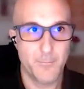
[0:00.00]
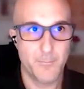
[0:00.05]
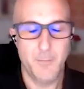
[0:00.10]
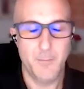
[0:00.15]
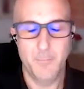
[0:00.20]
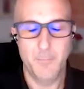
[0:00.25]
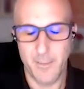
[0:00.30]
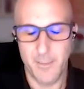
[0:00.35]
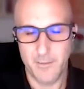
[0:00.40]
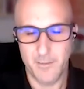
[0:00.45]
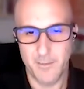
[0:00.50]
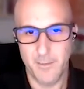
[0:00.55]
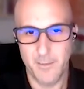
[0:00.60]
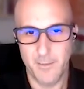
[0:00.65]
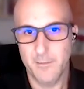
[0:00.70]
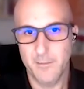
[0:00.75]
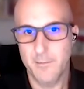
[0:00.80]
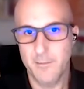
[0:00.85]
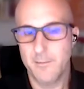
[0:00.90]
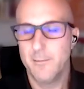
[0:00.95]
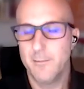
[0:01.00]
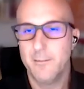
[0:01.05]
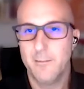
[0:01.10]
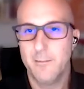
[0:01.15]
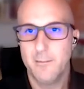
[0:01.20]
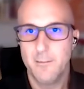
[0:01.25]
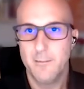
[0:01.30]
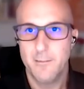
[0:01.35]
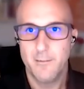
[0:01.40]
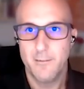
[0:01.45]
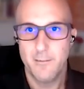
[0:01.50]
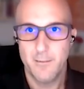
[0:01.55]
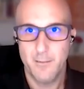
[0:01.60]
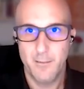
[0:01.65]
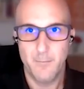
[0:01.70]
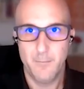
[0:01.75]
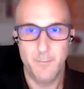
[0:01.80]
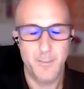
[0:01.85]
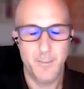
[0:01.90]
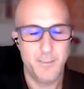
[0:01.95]
Investing.
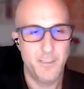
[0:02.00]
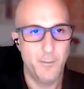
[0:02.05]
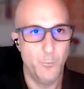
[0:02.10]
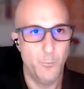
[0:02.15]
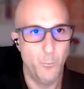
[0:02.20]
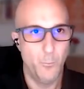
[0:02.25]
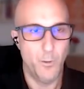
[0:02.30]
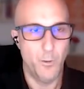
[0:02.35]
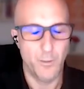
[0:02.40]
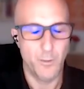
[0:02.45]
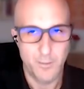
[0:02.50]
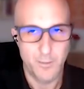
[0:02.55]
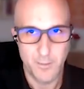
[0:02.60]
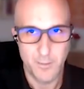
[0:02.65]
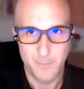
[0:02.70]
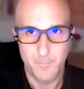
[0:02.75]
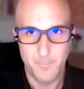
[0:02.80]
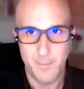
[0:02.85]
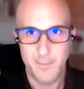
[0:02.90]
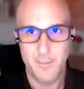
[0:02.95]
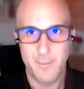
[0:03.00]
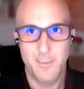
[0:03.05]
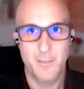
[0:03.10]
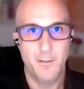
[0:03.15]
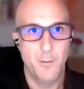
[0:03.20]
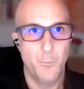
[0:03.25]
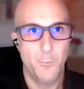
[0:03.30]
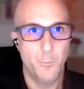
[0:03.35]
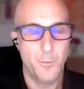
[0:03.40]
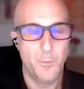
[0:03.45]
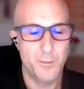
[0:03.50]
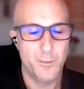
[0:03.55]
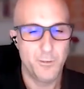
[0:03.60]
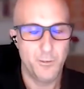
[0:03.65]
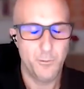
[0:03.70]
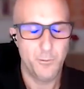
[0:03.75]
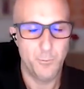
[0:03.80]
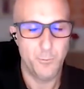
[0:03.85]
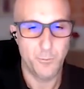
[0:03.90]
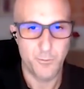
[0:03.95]
Investing what? Investing
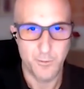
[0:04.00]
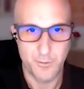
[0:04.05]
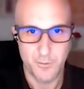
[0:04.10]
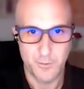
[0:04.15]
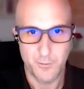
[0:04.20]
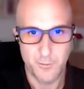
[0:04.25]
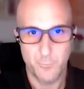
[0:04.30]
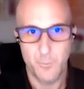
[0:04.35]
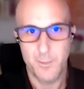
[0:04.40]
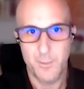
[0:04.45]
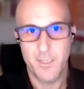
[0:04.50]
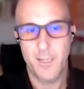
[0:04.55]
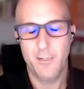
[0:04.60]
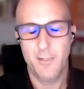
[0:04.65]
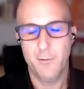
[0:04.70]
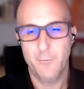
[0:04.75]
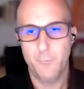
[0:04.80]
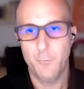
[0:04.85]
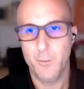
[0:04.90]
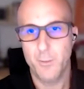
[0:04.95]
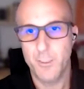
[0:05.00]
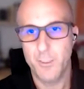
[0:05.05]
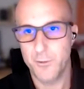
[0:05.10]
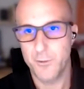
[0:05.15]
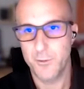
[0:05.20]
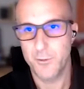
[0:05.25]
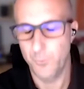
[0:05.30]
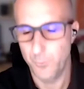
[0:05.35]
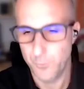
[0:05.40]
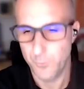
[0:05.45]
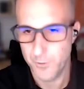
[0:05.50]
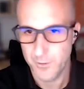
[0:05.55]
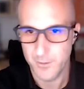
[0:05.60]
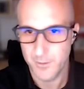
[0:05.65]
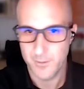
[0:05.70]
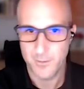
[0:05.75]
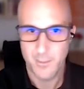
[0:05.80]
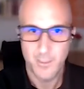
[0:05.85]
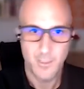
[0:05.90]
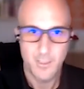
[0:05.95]
resources. What kind of
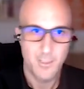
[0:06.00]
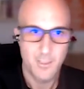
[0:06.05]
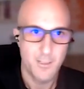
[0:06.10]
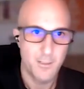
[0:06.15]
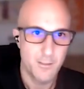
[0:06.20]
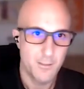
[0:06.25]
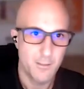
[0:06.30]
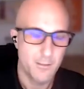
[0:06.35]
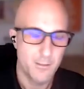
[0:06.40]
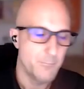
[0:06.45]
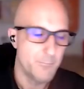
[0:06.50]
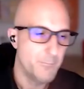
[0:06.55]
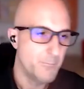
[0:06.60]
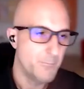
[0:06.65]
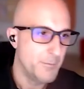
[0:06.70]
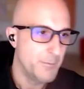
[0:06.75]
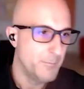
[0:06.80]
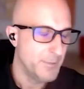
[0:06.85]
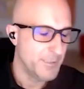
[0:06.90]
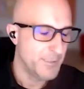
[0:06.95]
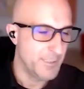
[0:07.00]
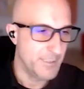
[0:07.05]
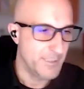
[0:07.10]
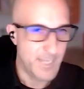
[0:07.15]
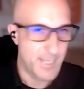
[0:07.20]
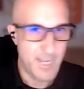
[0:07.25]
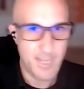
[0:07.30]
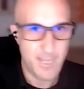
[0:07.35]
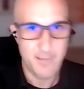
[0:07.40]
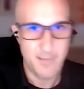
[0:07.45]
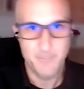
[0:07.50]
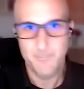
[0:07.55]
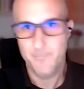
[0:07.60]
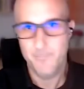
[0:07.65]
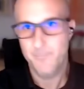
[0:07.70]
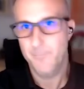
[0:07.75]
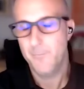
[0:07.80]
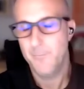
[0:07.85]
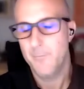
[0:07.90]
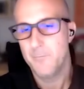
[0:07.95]
resources? Investing
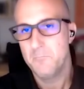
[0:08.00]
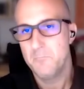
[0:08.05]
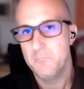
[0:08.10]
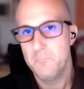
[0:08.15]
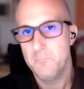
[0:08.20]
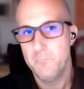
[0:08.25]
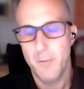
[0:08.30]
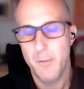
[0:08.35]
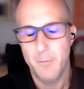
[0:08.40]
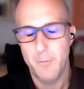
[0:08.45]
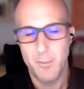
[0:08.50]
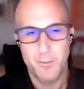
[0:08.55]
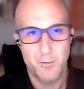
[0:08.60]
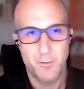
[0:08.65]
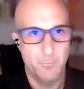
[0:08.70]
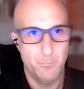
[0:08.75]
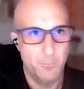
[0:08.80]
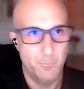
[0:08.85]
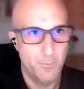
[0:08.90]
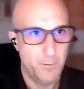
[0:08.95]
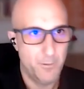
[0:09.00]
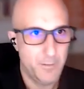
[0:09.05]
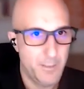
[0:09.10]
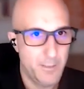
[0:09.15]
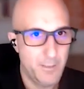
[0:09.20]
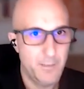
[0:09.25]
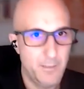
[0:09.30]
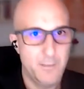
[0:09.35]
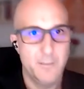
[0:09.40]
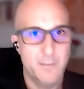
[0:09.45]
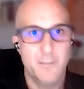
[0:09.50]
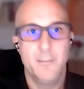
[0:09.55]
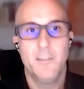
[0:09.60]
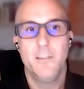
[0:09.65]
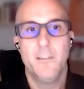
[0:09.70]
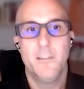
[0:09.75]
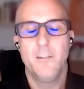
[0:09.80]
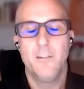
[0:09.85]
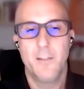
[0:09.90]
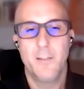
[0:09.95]
time, maybe some money,
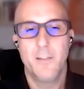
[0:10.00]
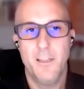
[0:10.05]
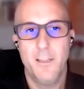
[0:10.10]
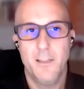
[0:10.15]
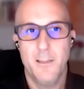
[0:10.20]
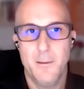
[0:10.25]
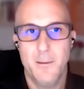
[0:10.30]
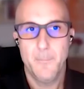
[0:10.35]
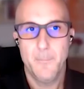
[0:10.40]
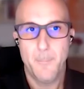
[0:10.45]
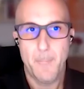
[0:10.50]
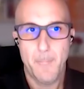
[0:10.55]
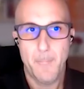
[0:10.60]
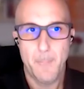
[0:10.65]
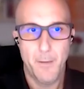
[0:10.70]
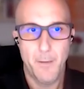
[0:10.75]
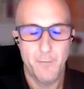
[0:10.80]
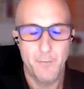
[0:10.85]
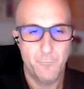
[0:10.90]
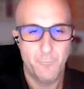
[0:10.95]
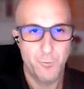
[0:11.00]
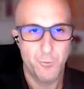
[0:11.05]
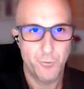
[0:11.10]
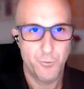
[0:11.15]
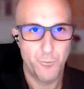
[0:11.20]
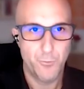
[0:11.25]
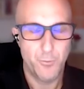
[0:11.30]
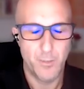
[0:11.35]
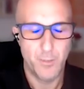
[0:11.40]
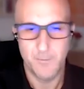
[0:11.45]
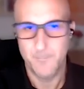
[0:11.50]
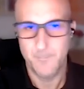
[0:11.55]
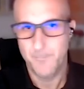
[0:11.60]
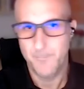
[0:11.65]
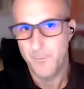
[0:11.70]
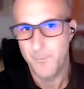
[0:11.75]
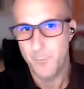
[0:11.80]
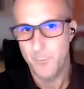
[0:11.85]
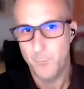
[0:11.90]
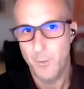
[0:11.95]
okay? But for sure,
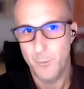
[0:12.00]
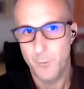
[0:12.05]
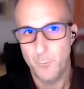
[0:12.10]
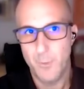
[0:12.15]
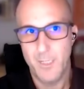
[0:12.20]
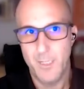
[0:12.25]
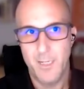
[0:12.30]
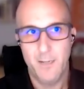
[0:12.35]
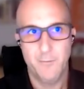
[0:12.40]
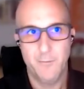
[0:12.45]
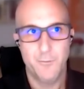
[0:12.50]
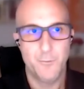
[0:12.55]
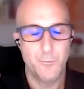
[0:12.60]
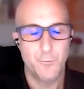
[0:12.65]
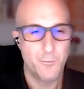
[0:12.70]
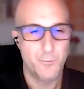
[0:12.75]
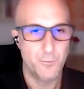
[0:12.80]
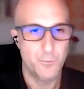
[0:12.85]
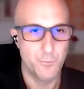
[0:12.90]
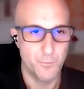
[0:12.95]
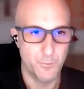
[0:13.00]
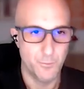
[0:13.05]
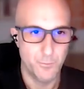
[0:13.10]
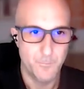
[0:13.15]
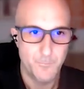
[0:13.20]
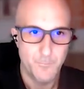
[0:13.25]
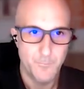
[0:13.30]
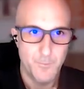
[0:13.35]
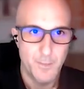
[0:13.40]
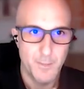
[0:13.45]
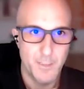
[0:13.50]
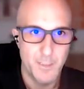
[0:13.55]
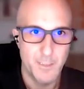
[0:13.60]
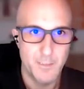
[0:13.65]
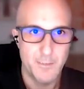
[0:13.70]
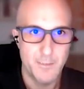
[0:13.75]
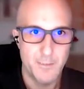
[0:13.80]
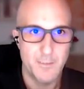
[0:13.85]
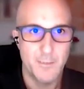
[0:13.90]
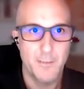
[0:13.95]
what we have to do
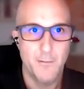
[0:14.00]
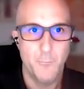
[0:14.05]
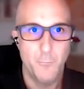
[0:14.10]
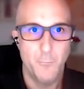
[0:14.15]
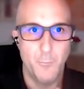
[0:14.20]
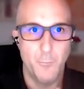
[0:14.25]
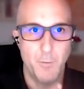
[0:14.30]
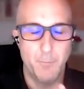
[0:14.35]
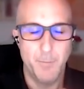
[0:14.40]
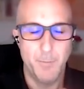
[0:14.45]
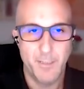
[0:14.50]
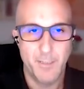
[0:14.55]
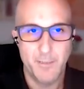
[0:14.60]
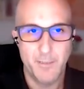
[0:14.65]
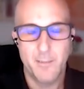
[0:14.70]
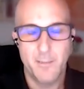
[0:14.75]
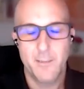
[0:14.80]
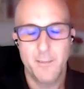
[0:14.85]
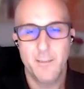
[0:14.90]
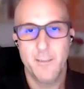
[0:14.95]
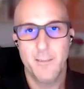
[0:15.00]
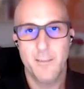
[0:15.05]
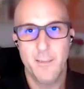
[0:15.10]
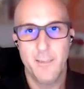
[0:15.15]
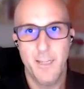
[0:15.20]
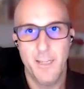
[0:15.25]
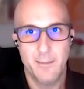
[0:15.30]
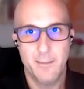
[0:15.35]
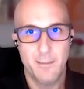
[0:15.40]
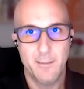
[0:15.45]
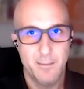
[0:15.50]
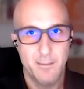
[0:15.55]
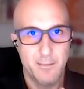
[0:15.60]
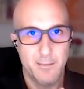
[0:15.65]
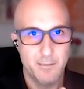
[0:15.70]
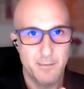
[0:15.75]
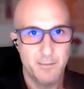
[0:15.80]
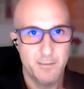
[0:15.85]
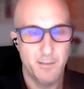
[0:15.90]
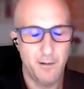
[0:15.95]
is repeat that
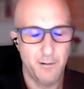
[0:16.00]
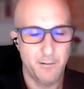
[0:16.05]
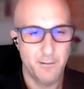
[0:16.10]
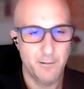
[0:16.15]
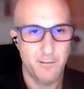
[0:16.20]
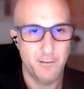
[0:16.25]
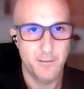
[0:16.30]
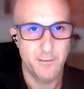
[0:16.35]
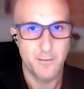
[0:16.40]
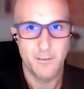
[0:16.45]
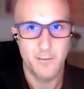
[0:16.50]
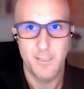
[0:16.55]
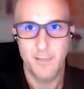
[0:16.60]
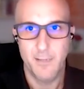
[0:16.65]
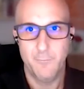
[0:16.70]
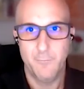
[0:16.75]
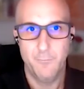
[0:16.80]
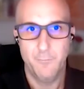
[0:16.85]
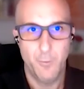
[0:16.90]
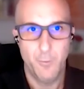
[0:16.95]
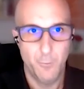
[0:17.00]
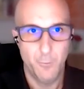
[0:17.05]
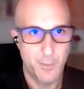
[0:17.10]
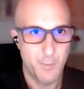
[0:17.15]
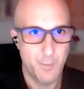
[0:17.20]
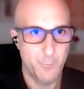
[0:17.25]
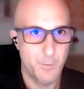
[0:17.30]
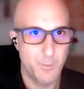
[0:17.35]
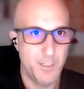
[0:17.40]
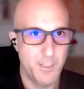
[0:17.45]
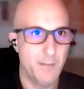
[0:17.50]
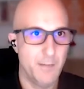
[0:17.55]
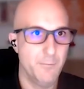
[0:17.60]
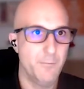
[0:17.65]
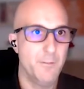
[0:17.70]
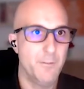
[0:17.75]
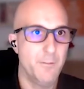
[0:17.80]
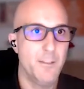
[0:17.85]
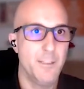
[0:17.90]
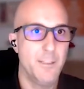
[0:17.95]
circle, that flow that we
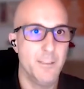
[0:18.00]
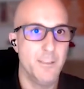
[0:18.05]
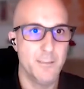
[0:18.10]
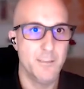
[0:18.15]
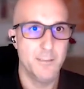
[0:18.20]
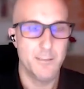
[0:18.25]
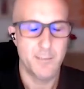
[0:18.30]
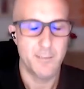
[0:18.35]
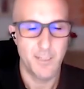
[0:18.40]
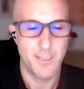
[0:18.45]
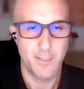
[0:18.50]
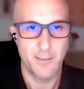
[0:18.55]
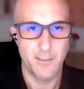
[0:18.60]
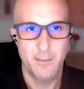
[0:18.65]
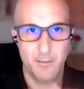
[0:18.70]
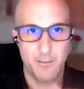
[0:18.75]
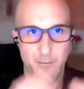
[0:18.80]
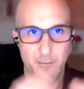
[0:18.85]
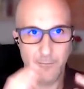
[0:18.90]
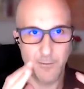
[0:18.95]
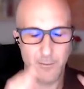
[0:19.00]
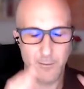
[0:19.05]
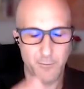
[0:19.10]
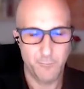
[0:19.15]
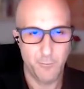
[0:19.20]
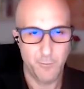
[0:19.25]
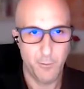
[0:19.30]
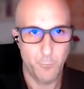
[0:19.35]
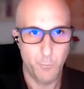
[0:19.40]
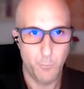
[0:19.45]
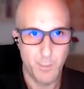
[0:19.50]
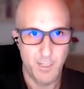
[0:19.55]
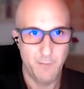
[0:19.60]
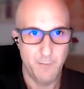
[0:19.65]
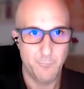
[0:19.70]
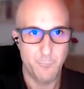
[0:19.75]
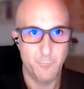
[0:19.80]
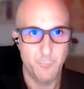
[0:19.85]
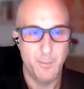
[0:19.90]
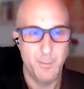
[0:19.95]
have in this slide. First of all, we
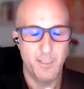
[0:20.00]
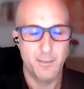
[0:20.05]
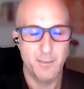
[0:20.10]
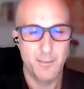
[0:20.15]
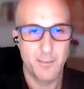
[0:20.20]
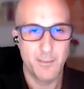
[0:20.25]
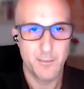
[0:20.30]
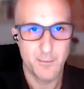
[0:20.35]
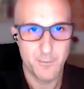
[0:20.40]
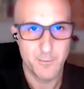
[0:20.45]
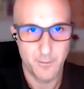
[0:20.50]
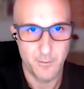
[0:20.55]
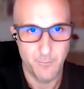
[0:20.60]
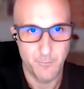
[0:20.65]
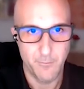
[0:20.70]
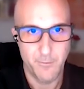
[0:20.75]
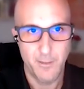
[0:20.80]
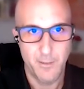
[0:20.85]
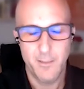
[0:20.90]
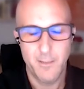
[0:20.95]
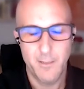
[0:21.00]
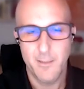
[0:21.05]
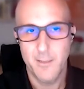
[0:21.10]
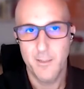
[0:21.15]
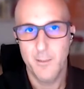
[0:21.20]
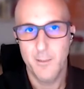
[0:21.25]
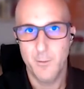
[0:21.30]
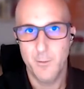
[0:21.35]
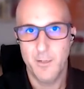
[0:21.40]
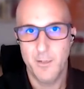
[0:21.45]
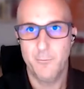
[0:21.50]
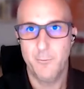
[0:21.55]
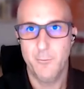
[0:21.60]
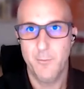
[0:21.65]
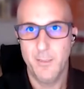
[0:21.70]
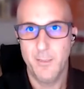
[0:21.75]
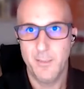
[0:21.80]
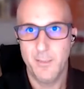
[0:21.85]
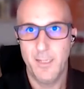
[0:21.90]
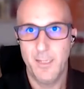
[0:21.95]
have to build something. We have to
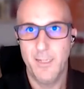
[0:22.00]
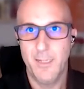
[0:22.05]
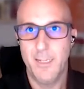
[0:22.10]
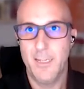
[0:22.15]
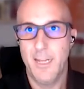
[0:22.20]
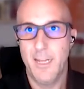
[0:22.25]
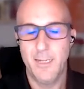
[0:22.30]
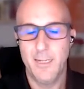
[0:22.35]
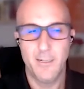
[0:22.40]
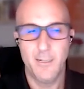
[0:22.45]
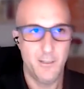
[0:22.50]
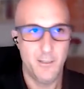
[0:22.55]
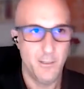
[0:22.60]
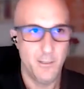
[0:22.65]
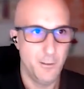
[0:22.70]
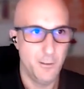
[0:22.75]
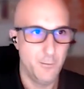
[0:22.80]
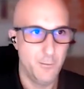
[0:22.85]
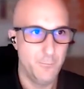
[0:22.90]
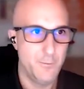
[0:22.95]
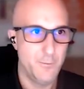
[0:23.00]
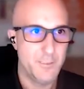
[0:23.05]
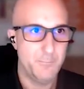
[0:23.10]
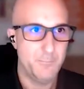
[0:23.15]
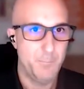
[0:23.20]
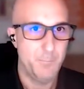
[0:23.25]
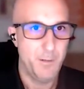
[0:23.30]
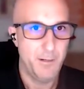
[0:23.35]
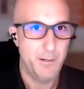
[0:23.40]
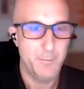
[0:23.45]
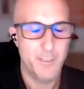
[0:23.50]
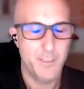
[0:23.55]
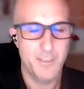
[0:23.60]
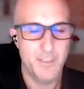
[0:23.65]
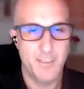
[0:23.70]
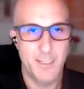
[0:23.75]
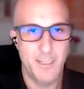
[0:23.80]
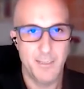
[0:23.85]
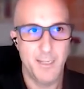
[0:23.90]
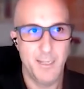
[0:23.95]
build any kind of
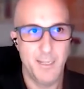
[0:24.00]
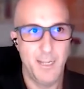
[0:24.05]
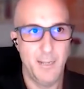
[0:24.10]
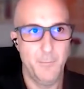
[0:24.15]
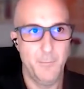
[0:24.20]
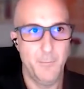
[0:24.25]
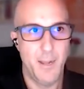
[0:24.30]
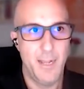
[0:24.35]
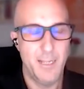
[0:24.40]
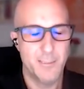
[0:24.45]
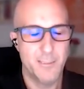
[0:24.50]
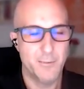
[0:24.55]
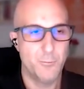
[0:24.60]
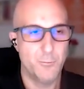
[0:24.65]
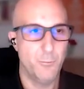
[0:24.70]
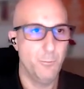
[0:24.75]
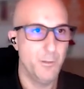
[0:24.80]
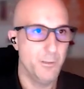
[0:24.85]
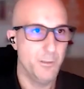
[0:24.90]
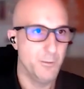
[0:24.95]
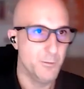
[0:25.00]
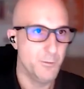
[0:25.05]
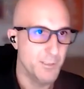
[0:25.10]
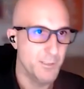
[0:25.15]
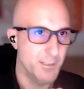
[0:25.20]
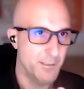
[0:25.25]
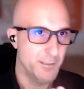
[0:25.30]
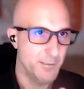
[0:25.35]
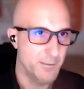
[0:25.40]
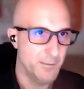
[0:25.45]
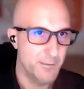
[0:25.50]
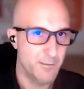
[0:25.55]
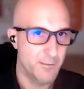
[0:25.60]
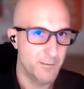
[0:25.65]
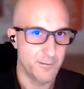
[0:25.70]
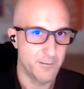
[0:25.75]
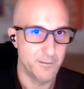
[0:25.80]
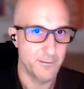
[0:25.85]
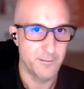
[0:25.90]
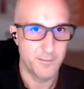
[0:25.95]
experiment that help us to reduce
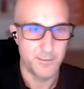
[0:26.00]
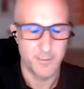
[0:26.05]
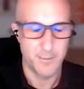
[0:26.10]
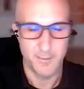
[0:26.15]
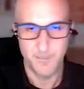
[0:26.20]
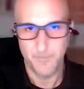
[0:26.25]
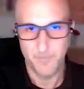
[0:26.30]
uncertainty.